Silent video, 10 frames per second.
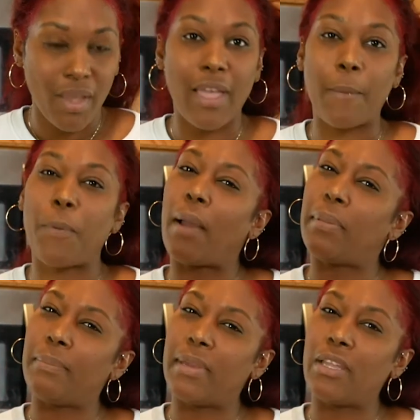And
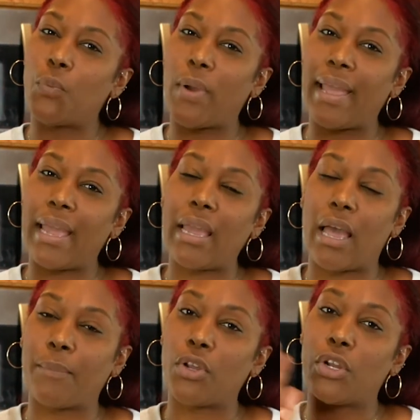probably midway,
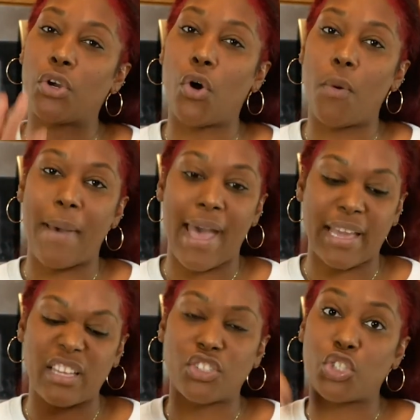I'm going to go
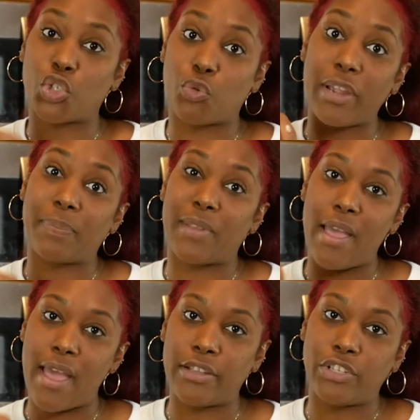back and just scrape the
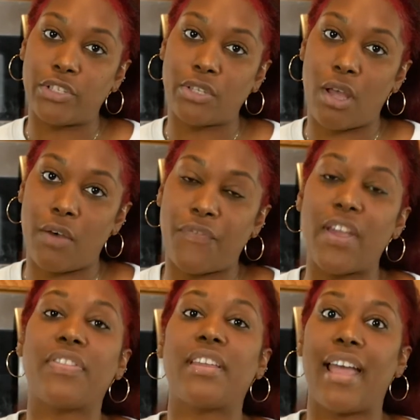edges off
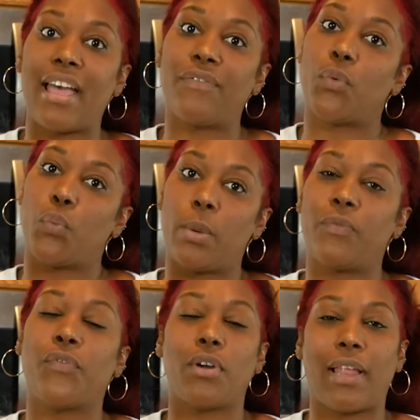and then have it whip
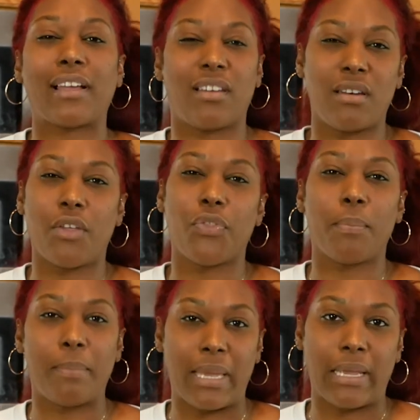for like another
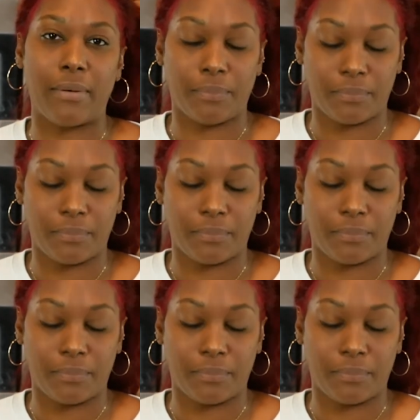minute.